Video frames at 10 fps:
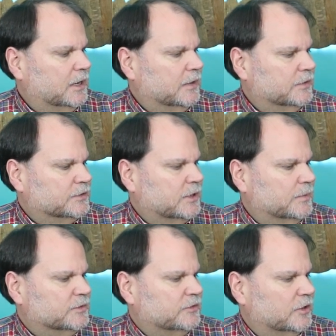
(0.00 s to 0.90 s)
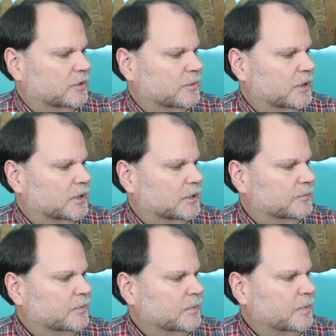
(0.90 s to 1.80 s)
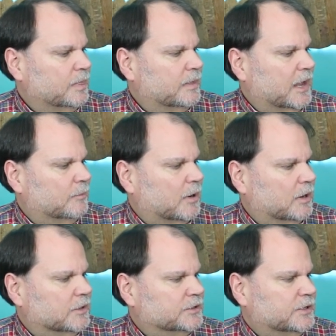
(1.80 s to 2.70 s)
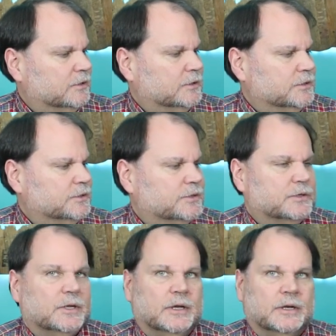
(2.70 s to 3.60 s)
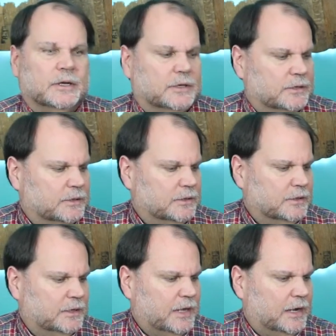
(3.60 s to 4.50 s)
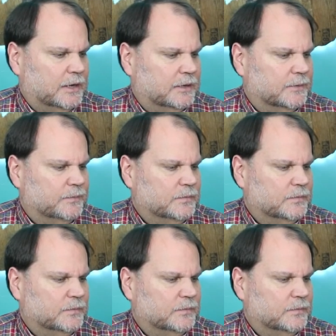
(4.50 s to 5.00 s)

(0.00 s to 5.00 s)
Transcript: And this comes from Alberta Distillers in Canada.